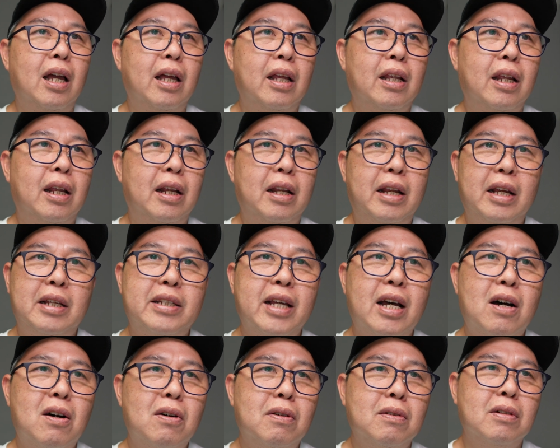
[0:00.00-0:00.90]
they
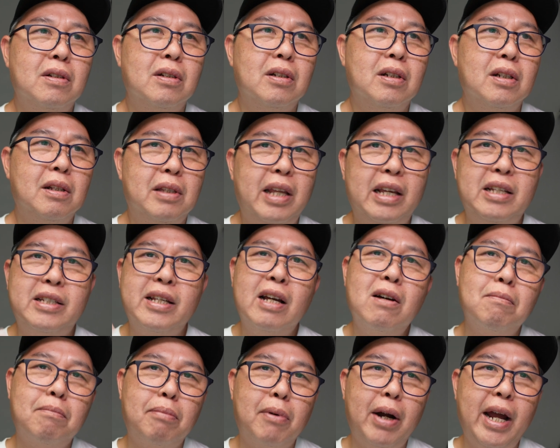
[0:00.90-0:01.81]
sound
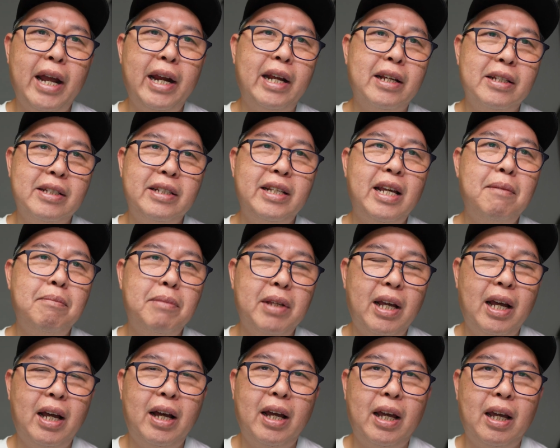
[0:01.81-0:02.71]
bright at the same
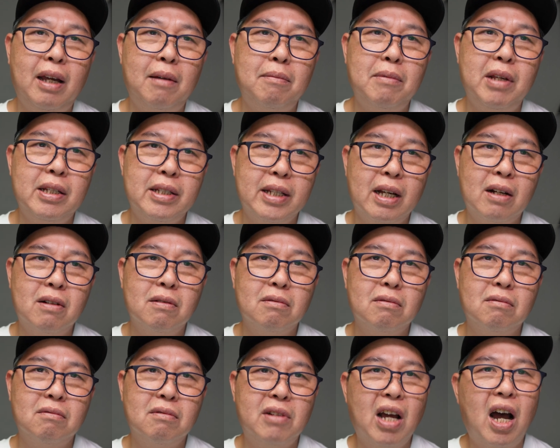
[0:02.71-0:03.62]
time they
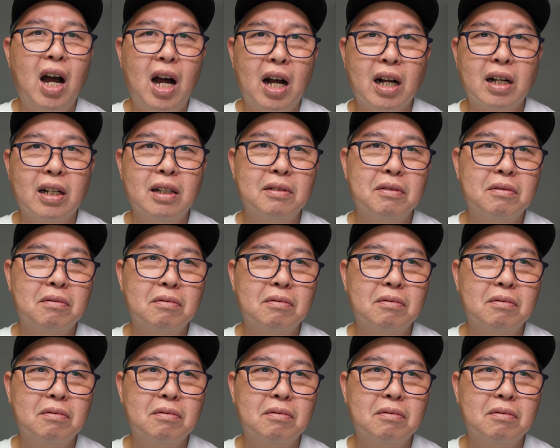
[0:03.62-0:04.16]
sound dark.